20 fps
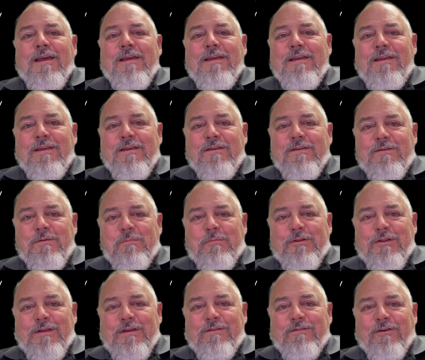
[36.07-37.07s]
He is a
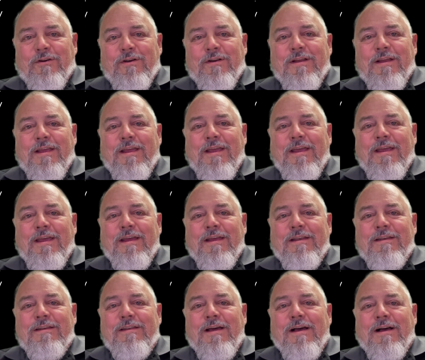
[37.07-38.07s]
believer,
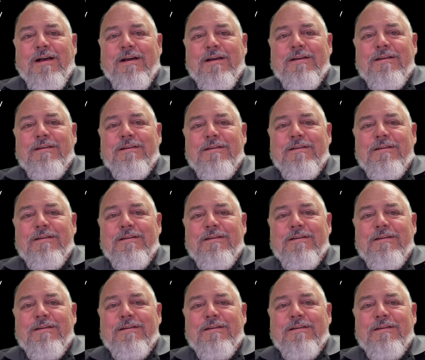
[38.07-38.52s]
and uh,